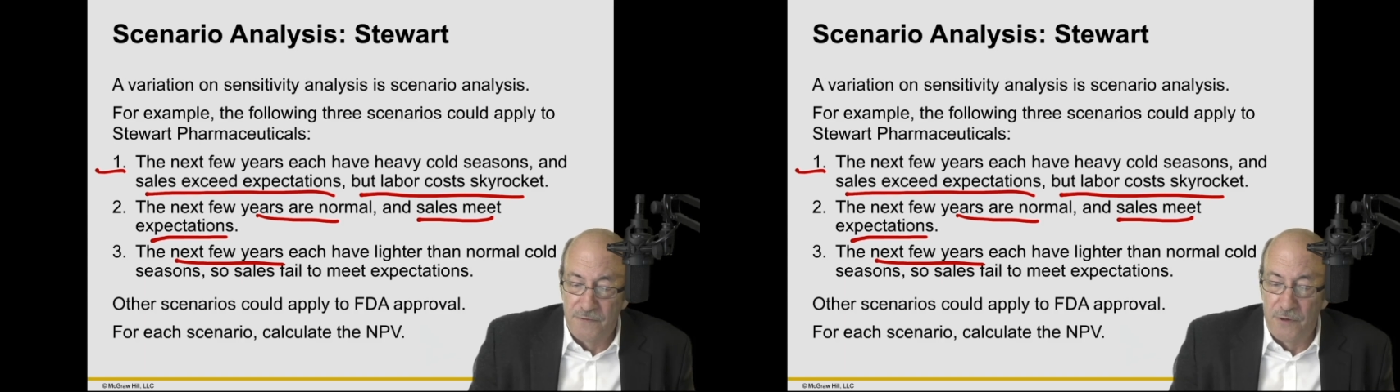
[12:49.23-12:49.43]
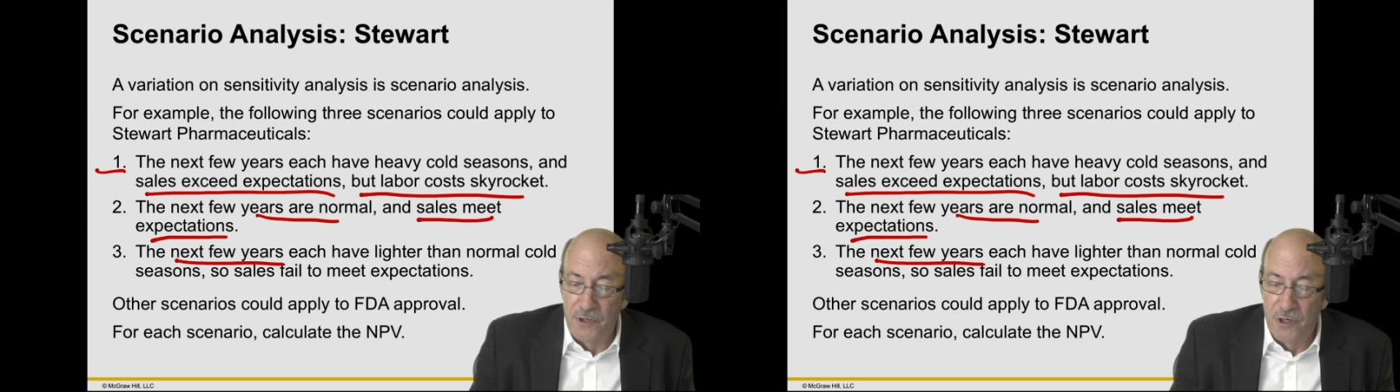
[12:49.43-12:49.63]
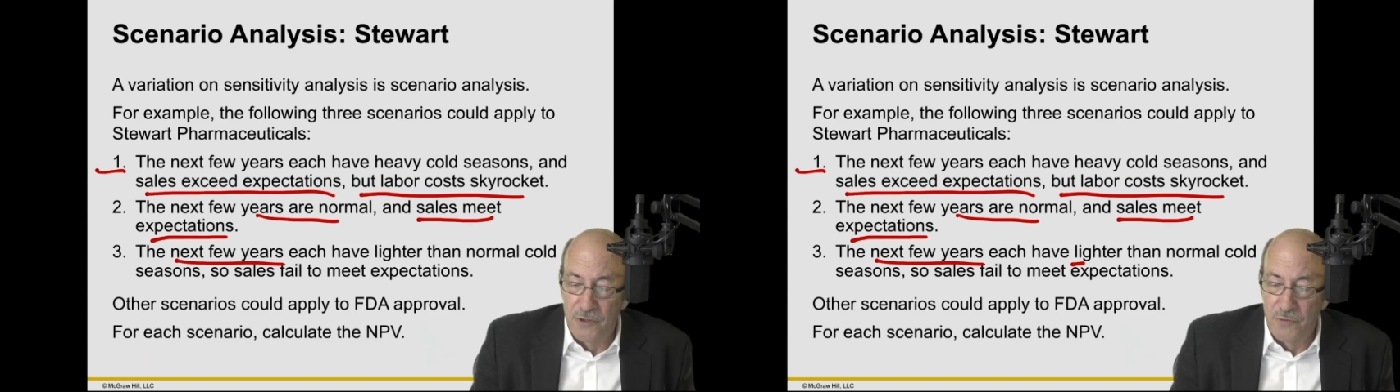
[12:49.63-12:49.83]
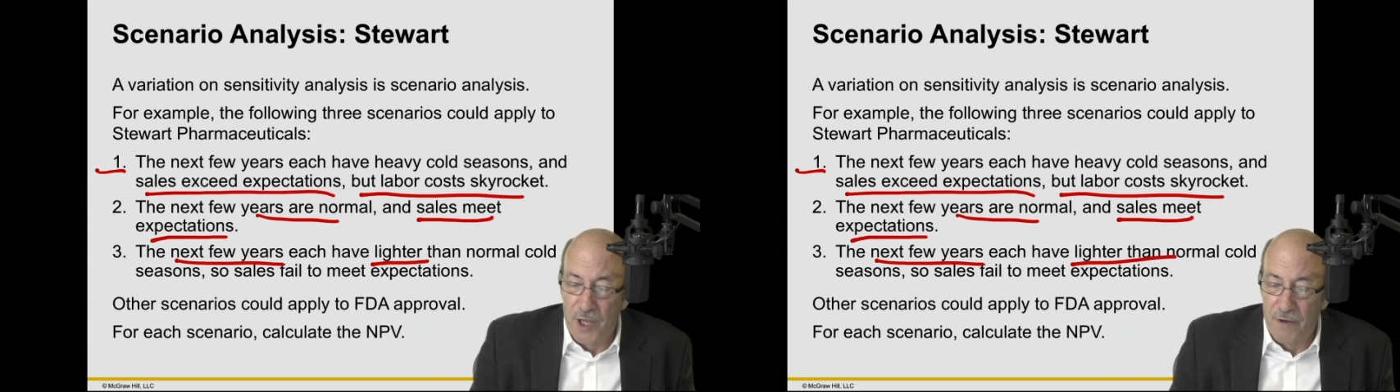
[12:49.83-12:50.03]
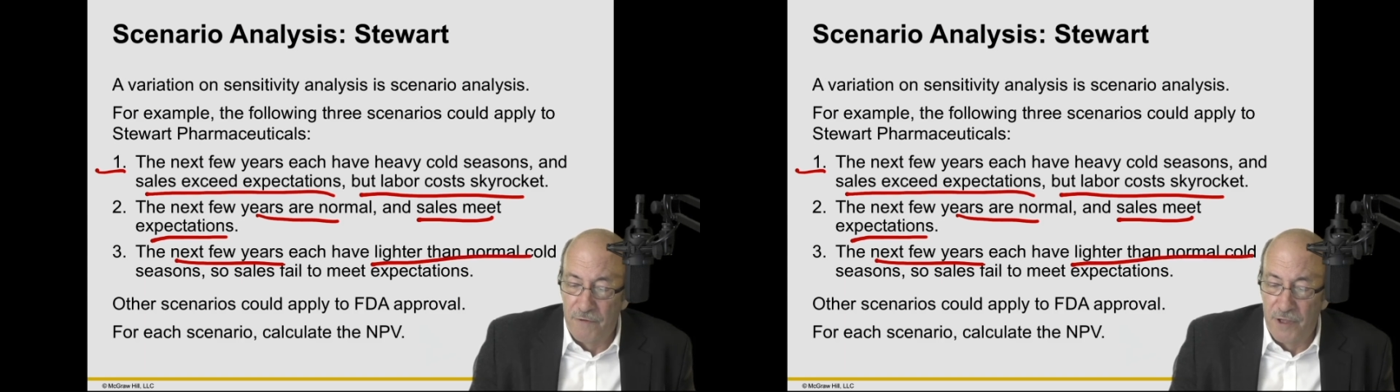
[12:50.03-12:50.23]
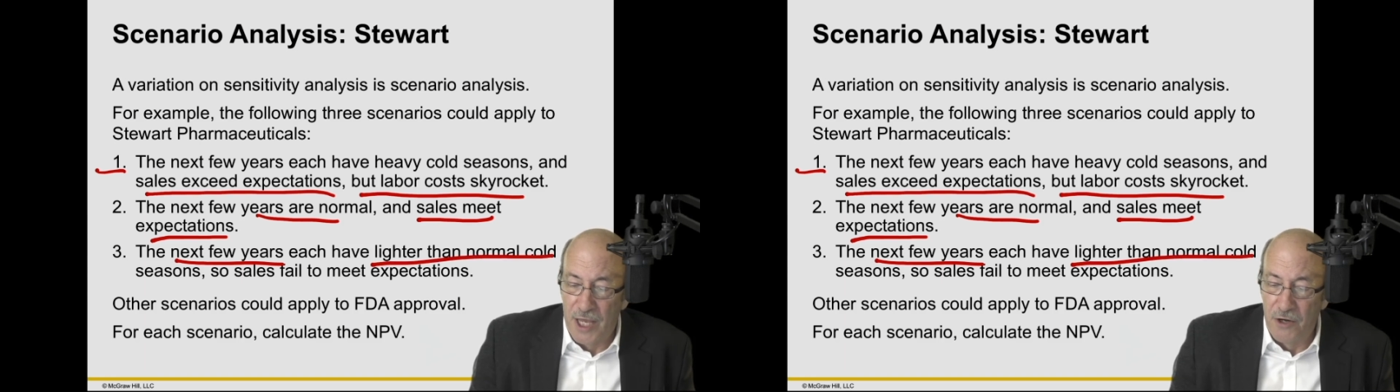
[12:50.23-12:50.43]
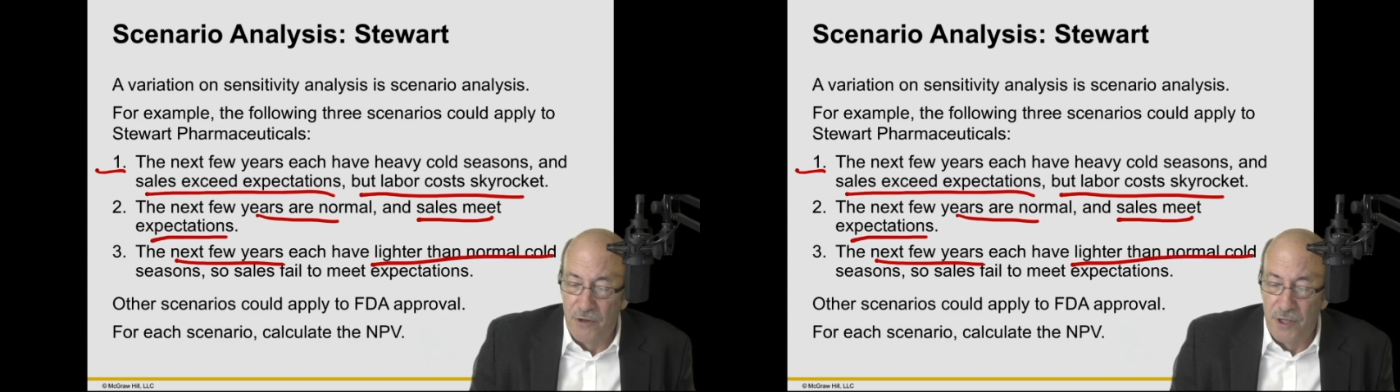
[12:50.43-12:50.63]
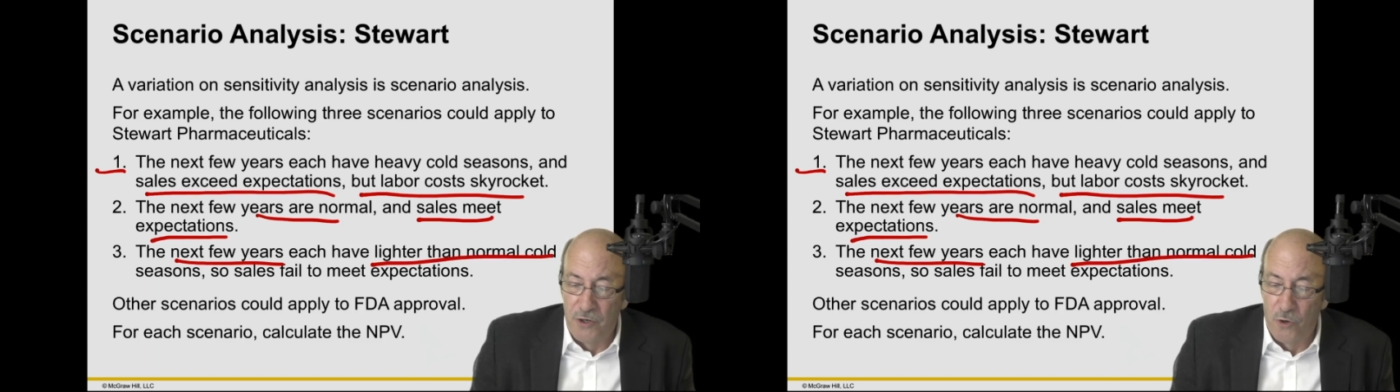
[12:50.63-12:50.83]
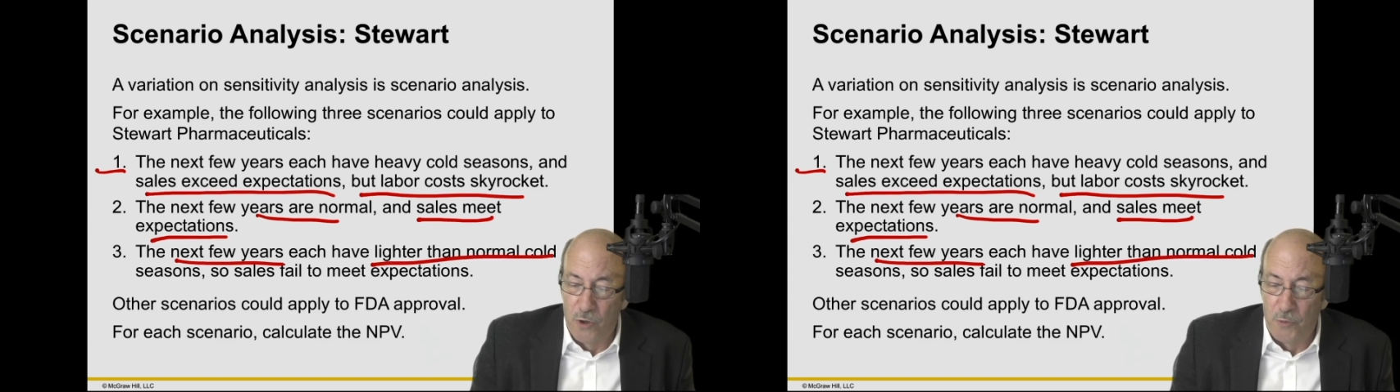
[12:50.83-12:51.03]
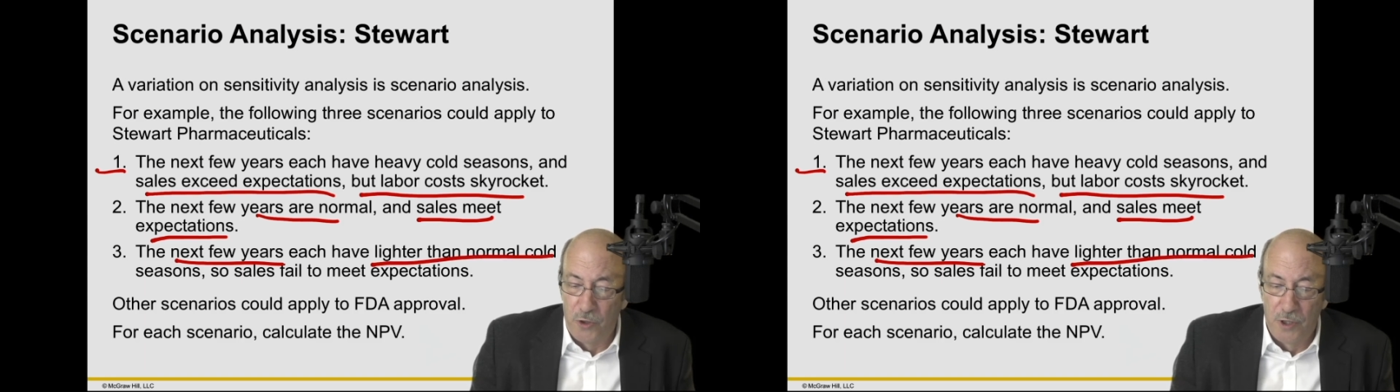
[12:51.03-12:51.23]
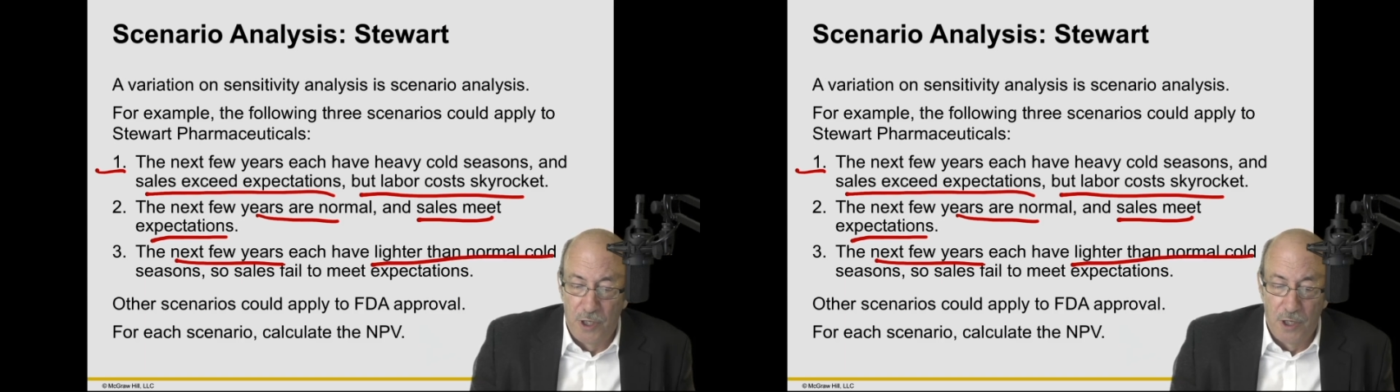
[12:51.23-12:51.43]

few years will have lighter than normal